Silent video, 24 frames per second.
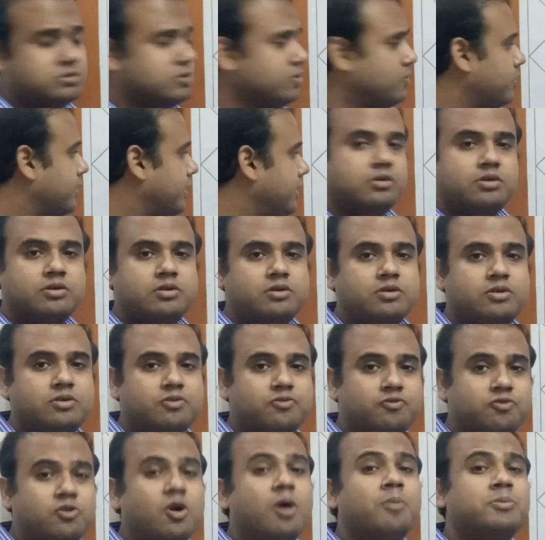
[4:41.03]
okay,
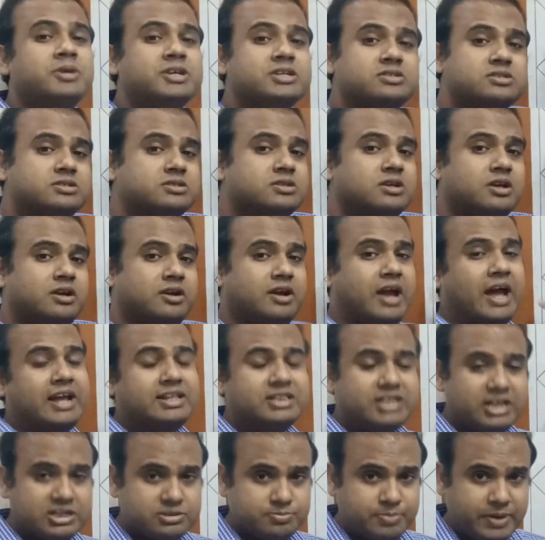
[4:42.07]
from his ninth
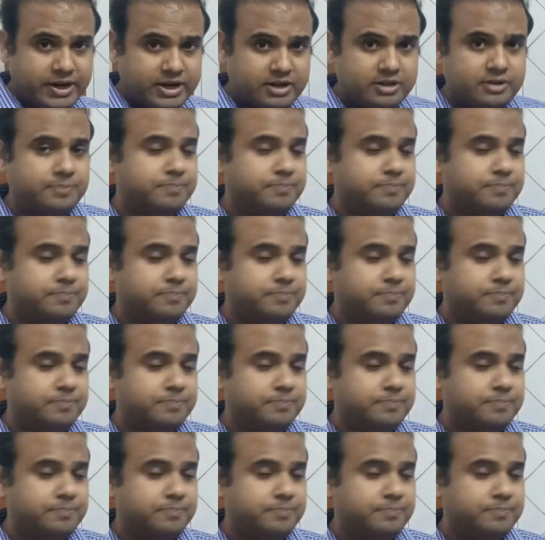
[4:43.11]
aspect.